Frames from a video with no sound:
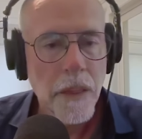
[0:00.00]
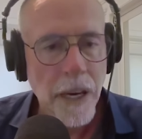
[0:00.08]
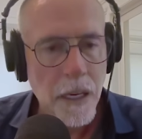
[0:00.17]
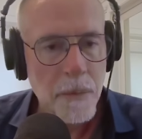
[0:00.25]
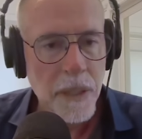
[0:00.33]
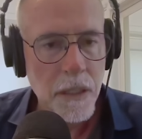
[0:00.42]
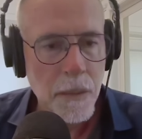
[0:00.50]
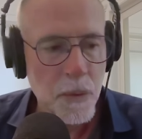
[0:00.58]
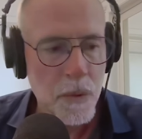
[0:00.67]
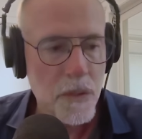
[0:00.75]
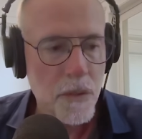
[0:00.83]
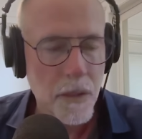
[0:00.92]
That'll be the
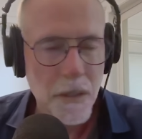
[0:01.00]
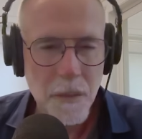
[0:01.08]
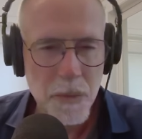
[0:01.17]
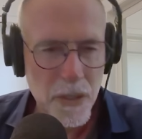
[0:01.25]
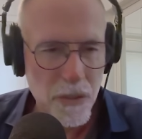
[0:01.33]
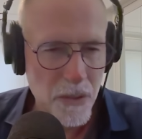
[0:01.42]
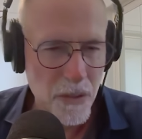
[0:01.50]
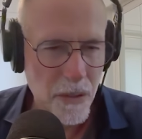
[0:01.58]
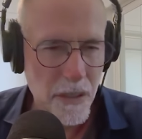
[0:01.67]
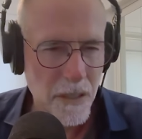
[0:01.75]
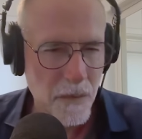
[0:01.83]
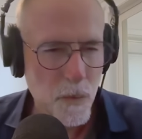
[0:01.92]
number one story. The number two
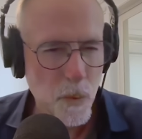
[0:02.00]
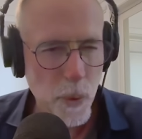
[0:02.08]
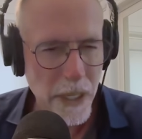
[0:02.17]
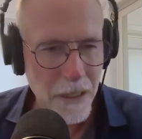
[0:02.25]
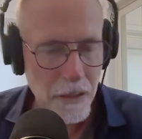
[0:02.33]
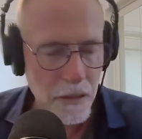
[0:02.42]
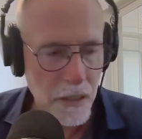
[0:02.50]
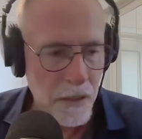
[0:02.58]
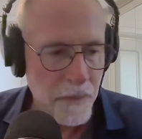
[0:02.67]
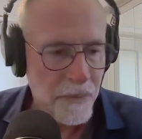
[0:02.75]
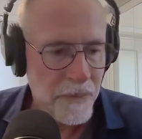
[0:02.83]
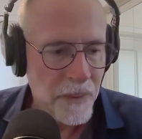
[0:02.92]
story is weird.
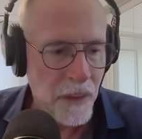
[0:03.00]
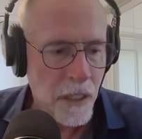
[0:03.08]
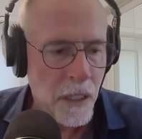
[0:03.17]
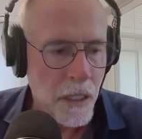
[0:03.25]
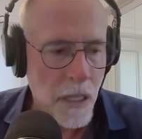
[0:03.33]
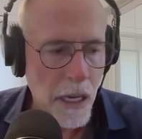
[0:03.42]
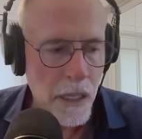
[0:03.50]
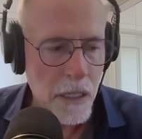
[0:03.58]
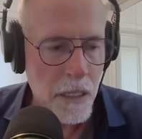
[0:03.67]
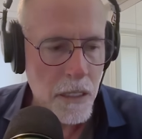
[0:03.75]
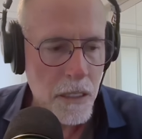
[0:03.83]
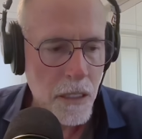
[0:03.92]
And that
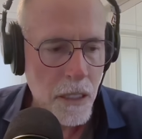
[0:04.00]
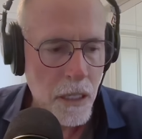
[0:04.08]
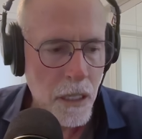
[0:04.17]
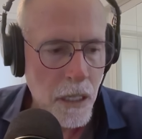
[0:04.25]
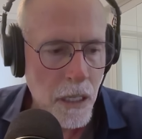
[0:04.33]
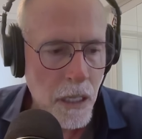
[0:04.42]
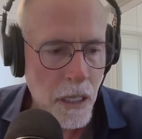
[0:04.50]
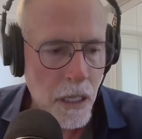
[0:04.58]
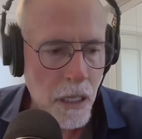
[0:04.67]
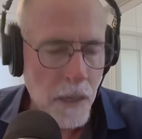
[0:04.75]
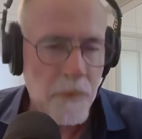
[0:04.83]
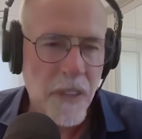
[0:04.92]
is,
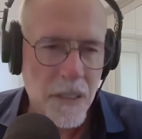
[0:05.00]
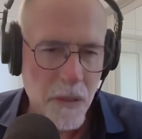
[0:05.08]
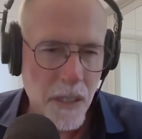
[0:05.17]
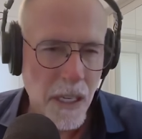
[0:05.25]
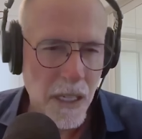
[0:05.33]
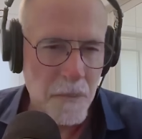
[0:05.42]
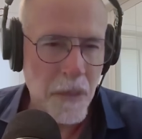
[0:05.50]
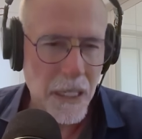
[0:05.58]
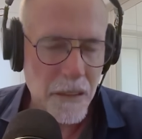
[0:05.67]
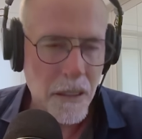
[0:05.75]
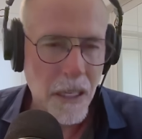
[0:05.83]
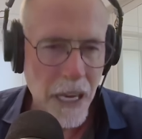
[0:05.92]
I'm friends with a guy named
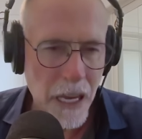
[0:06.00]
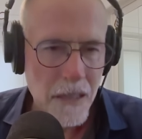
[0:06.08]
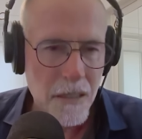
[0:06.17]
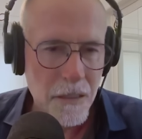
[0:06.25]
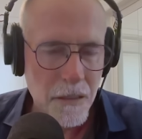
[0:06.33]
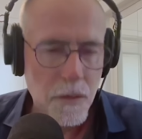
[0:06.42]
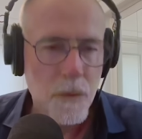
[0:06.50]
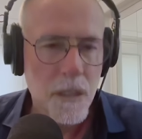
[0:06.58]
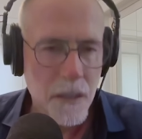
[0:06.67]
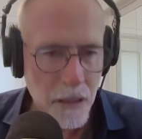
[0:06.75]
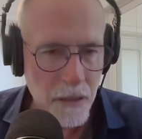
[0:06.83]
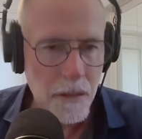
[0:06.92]
Michael Kasten, who
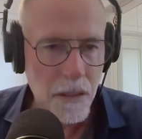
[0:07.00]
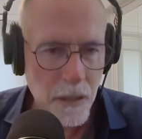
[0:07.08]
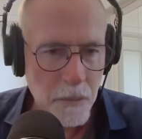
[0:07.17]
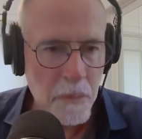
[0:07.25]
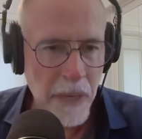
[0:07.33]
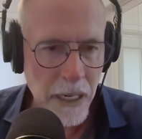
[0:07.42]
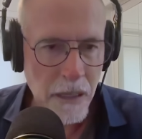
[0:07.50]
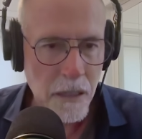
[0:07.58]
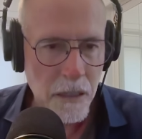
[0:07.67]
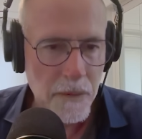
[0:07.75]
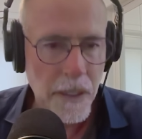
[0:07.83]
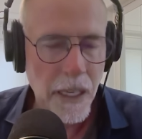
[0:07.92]
was literally the mayor
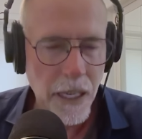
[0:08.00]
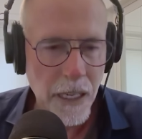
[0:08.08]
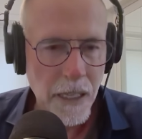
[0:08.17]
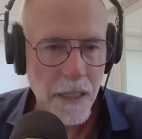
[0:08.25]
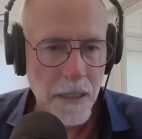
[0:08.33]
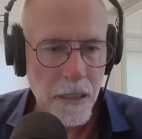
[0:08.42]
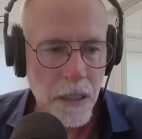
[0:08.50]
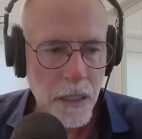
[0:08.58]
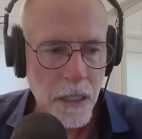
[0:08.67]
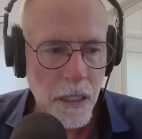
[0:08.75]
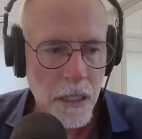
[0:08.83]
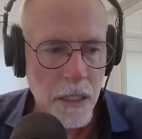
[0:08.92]
of Cannes.
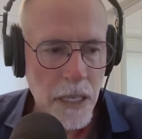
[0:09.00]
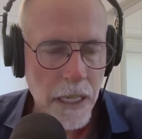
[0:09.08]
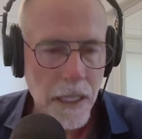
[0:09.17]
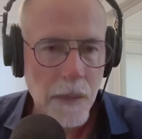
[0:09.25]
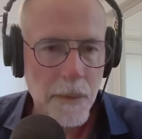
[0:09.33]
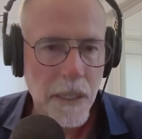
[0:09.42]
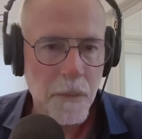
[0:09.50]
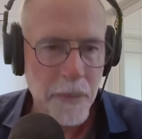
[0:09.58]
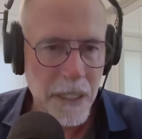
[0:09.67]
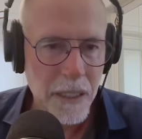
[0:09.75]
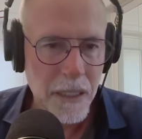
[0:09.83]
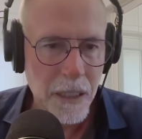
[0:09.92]
He had a company called
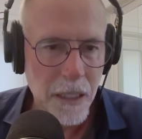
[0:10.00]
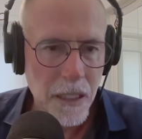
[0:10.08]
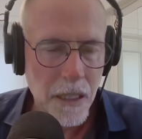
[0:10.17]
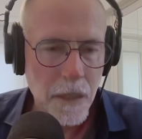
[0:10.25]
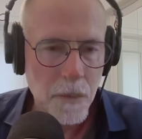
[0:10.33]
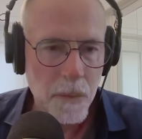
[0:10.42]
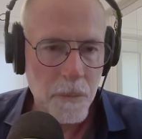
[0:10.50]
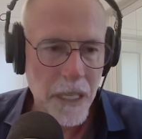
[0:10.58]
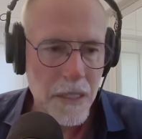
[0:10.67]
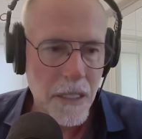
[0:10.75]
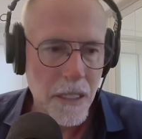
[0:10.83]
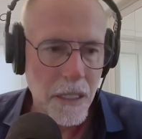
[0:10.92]
Media Link that would
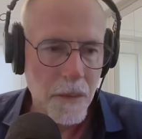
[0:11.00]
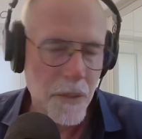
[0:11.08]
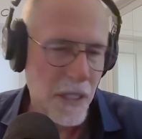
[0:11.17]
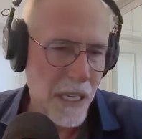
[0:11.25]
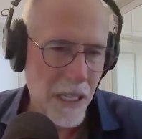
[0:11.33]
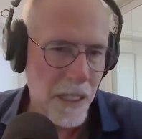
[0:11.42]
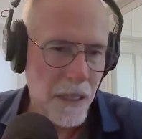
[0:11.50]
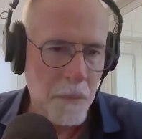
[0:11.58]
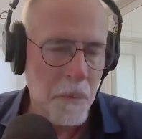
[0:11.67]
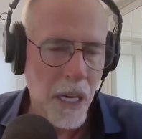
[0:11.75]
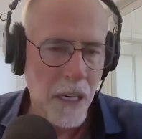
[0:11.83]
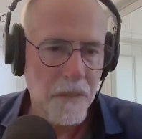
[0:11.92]
basically, it was kind of like the
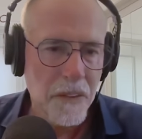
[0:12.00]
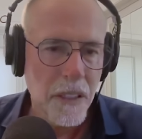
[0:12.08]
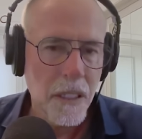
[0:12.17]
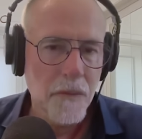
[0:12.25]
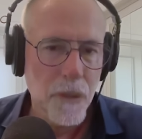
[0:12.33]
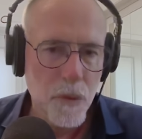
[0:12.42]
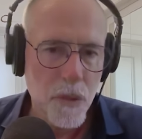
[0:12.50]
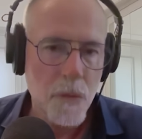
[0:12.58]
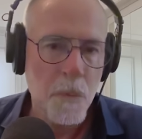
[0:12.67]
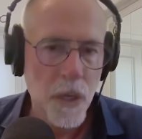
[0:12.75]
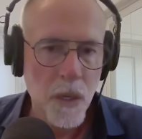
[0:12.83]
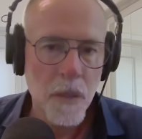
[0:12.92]
mafia if you were
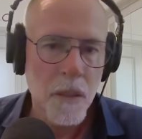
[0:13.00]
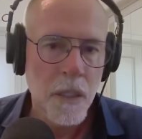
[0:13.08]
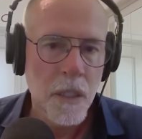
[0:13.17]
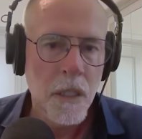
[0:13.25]
small